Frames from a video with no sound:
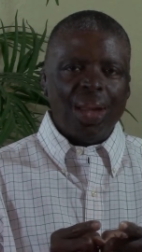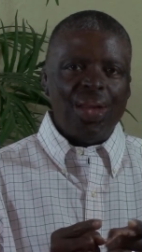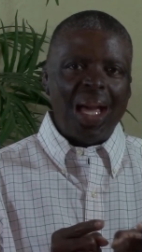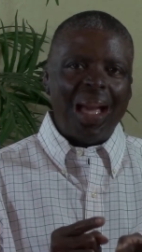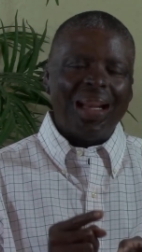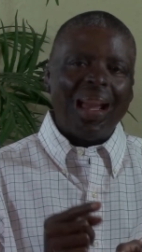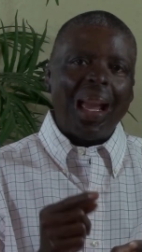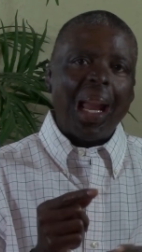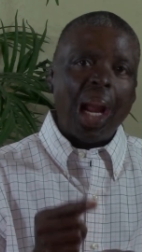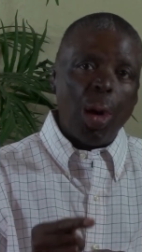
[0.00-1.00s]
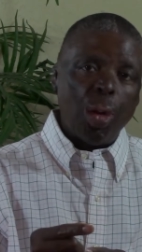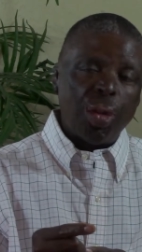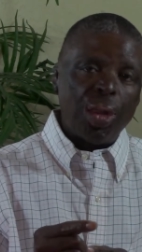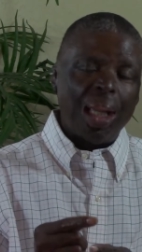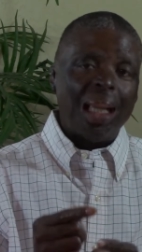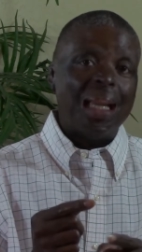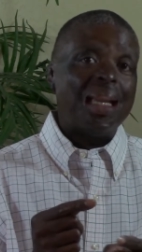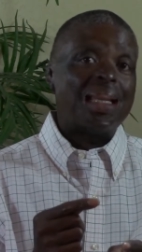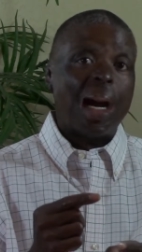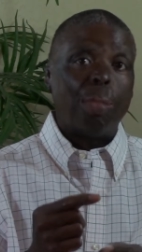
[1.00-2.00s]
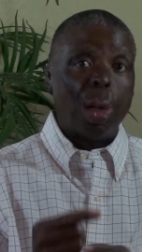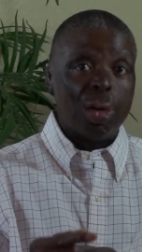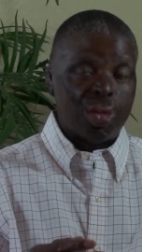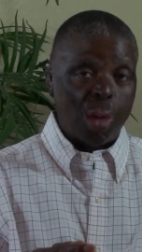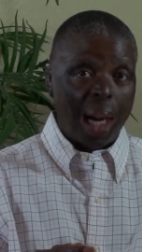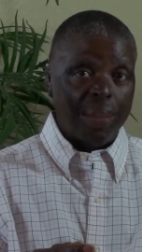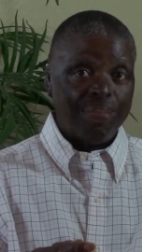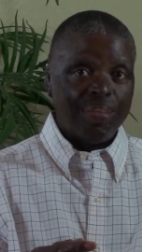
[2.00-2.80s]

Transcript: that health is our birthright.